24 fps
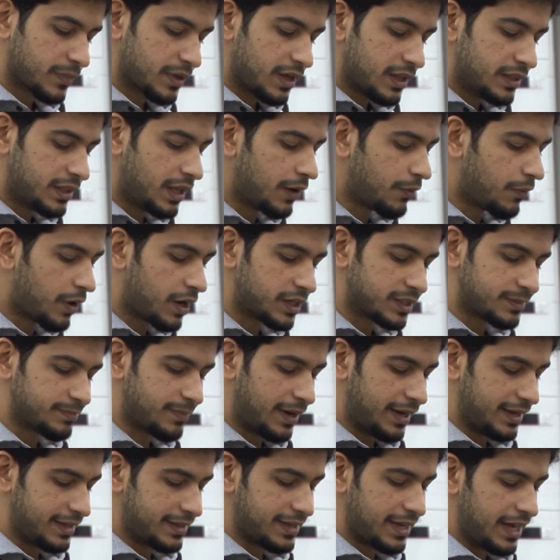Thou art my
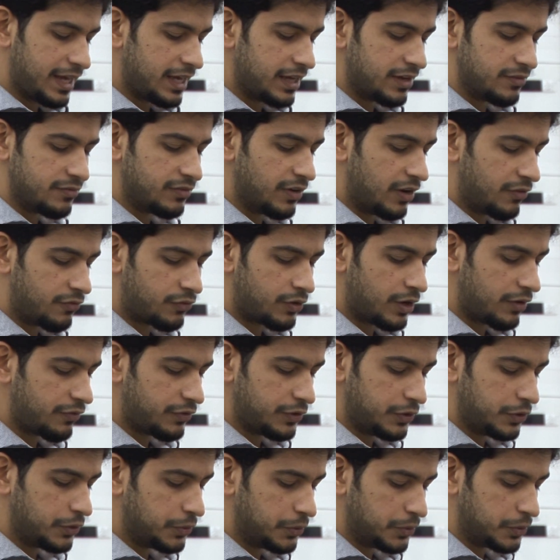cave of
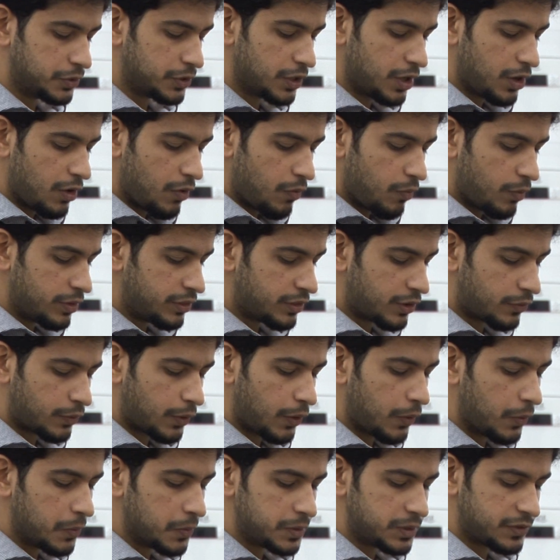refuge when the
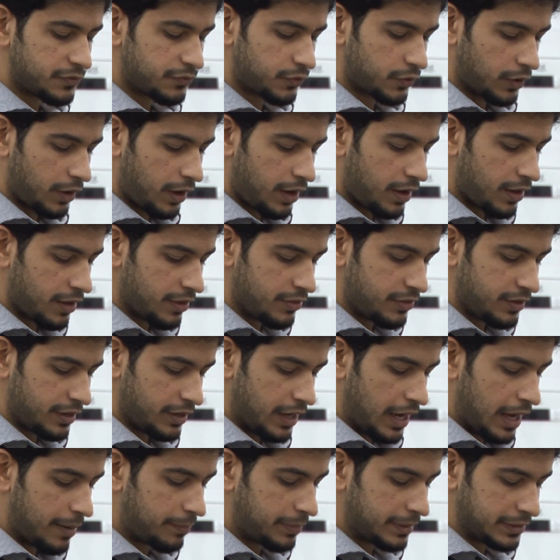roads for all their
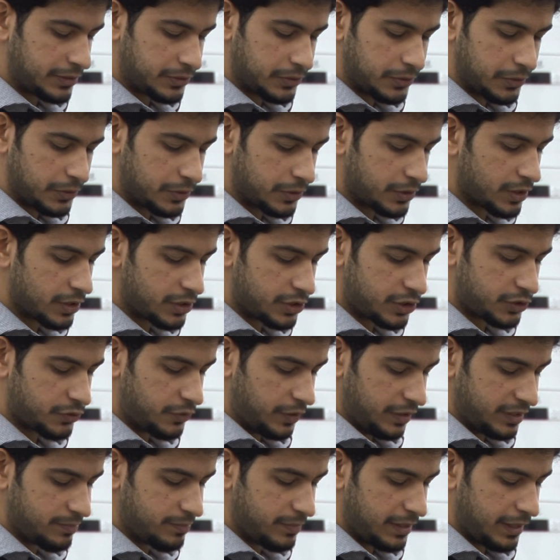amplitude
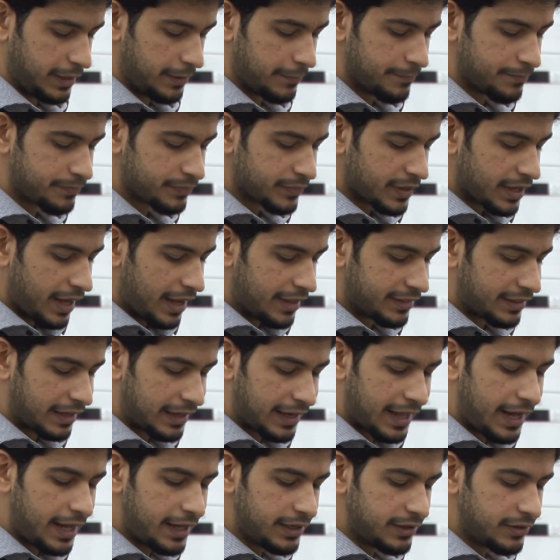constrict me, and the
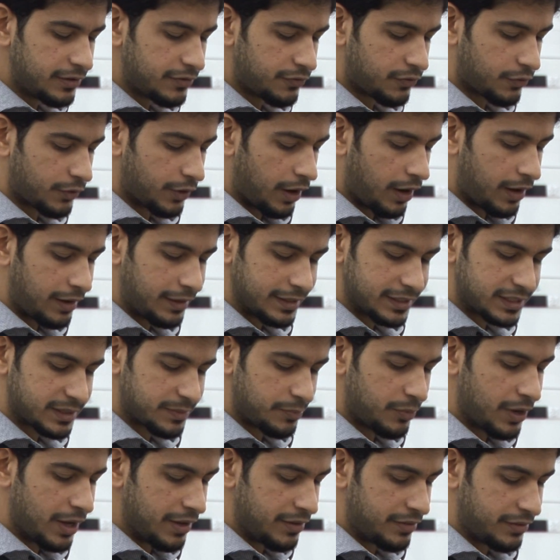land for all its
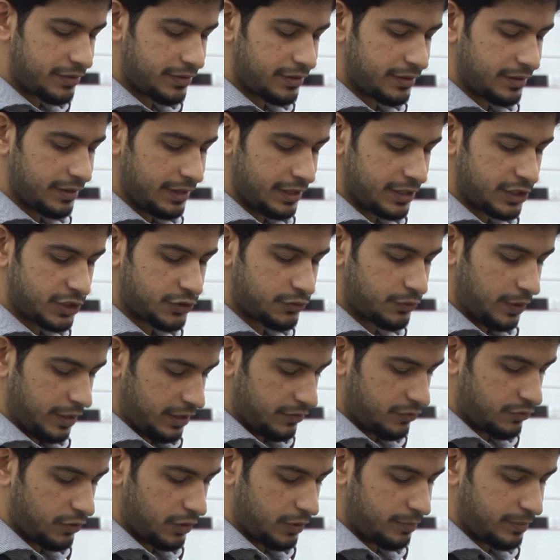breadth is strait
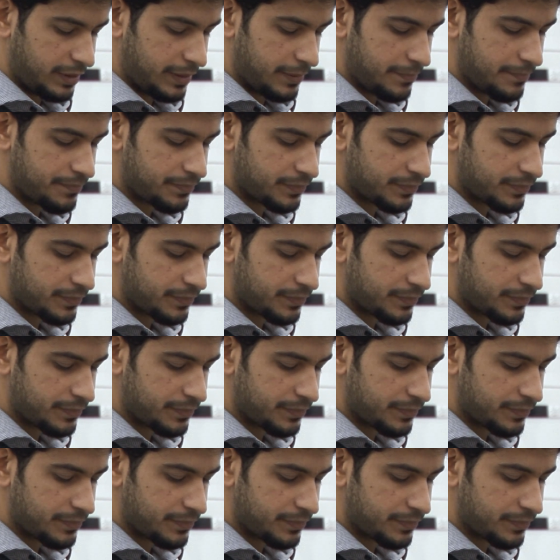for me.